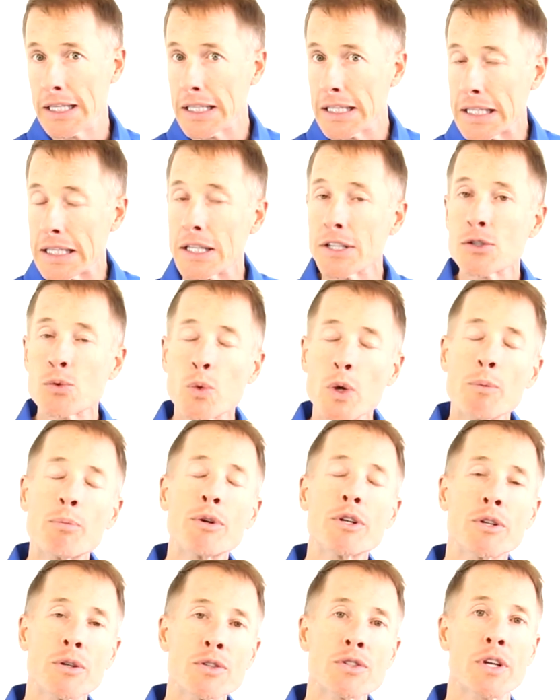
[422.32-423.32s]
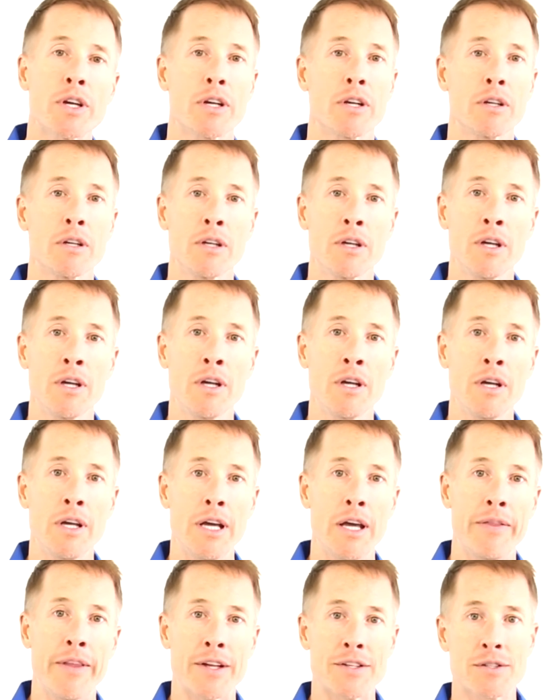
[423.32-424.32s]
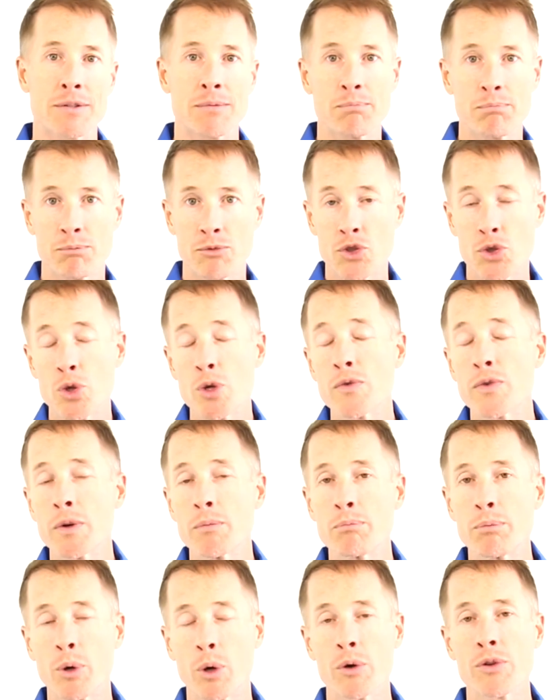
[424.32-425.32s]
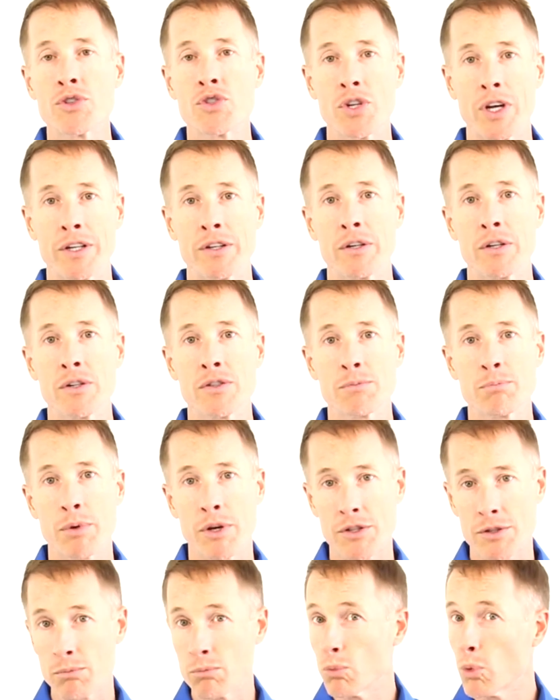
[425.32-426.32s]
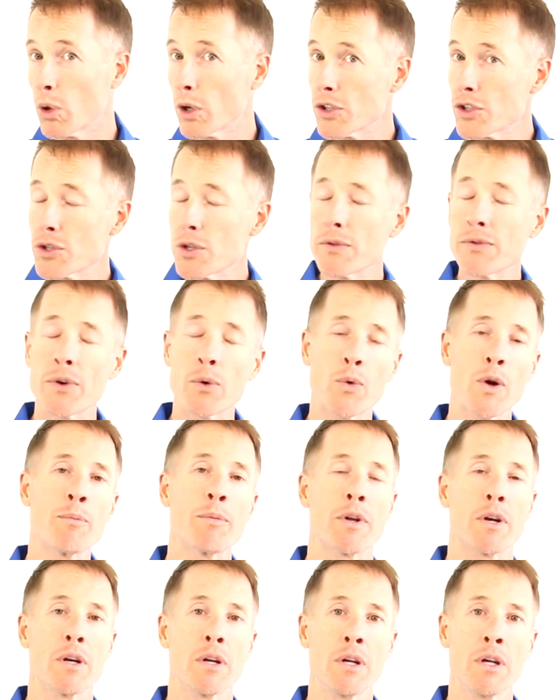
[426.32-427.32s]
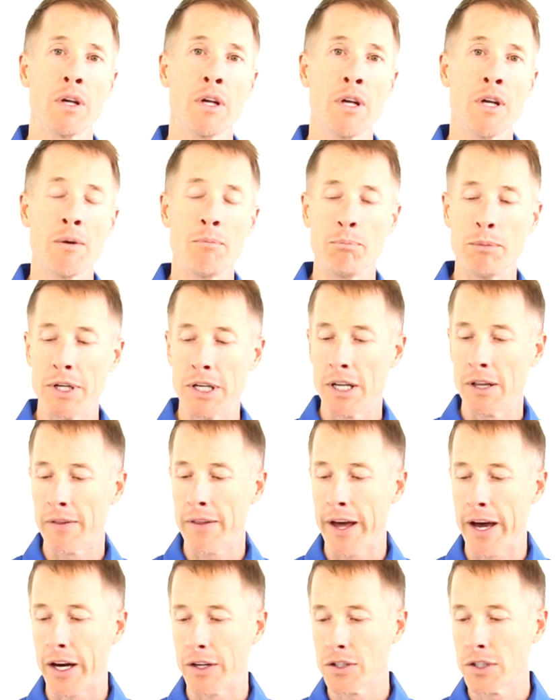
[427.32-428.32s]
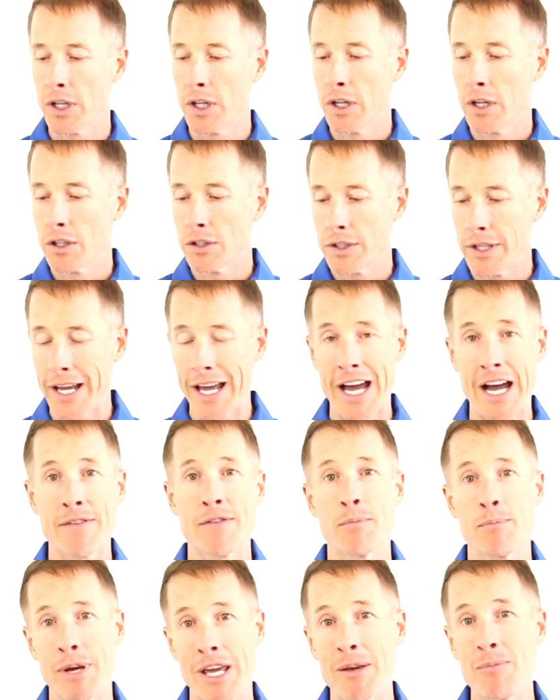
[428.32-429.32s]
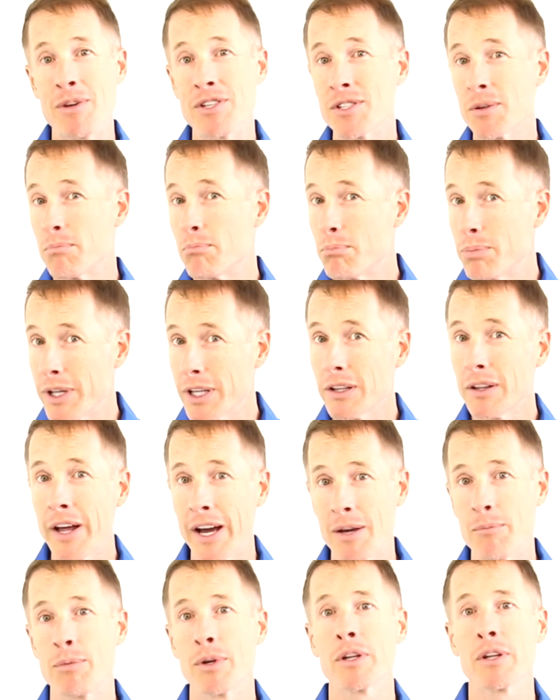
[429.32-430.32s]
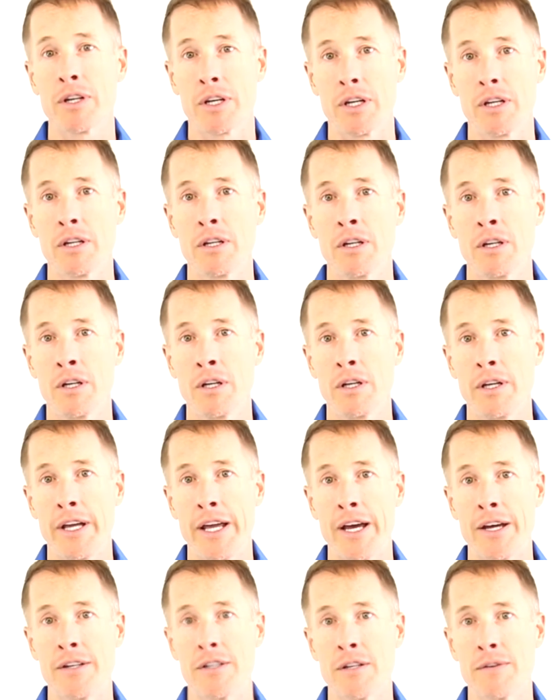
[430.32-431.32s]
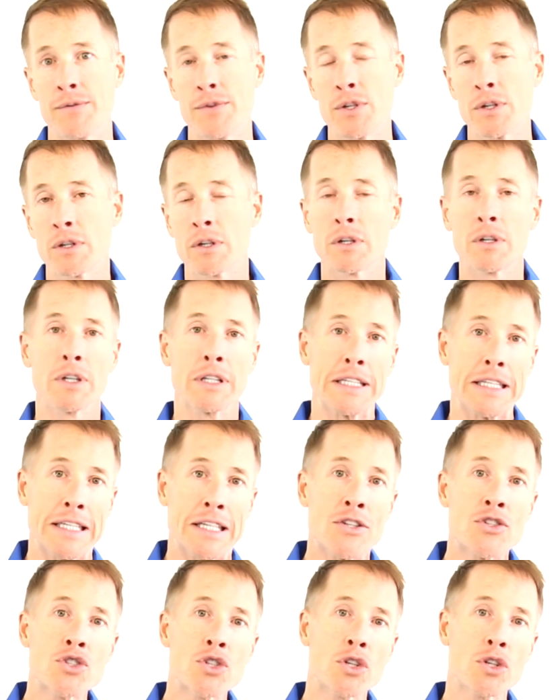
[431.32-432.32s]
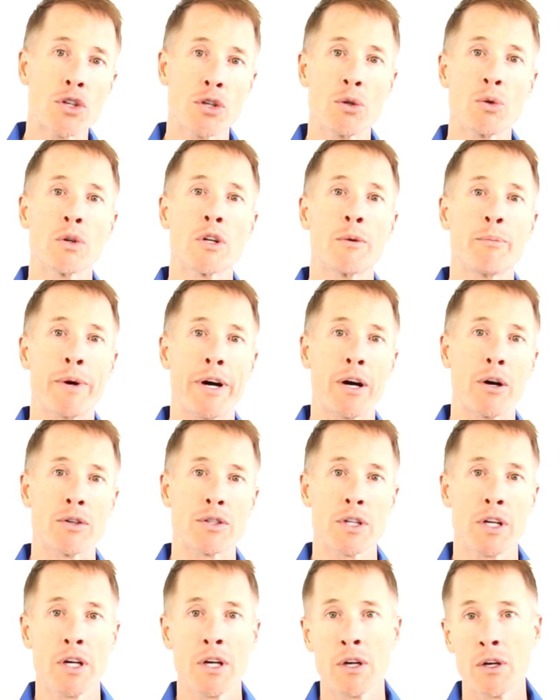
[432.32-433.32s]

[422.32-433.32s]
is reproducing. And that's true for both genders, but it's more true for women, meaning that to have a baby is a big liability. And if you're insecure about